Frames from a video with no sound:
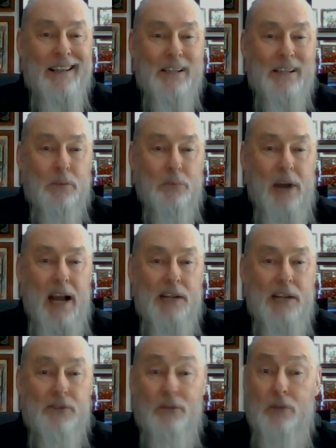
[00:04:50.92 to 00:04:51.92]
some
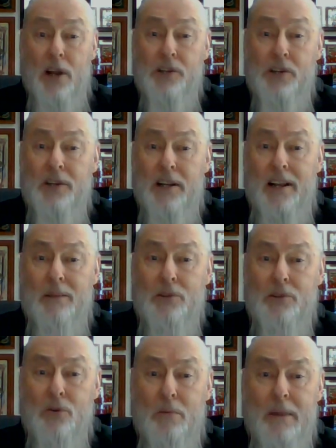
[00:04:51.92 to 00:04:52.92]
brides from Russia that
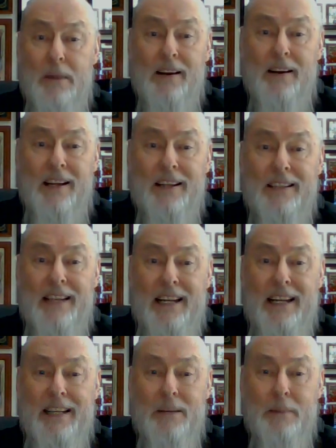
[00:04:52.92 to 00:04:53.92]
come to America,
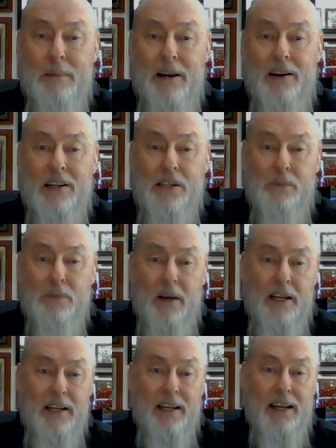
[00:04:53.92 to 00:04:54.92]
take the Americans'
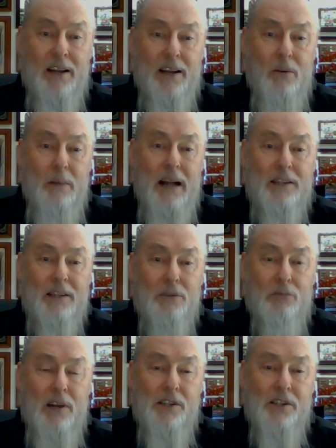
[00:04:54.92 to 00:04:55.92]
money, and then they go back to
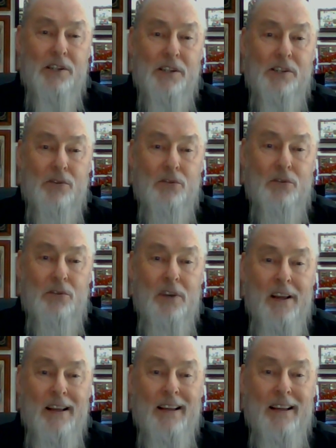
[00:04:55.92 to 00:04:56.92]
Russia. So
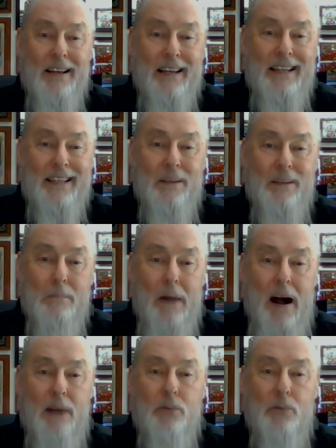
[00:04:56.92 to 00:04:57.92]
the
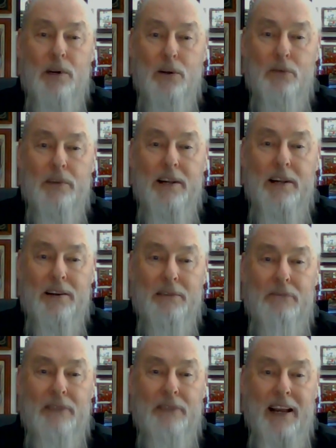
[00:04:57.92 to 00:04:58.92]
mob went over there to
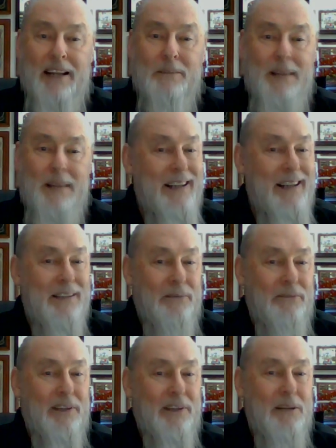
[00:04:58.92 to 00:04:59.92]
find them. Yeah, it's a
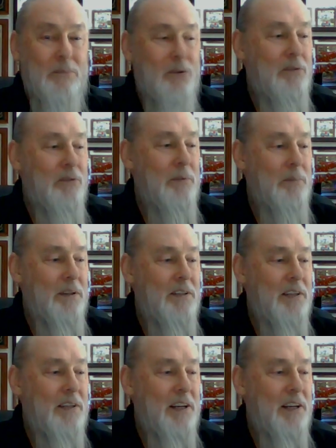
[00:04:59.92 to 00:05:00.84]
funny movie. But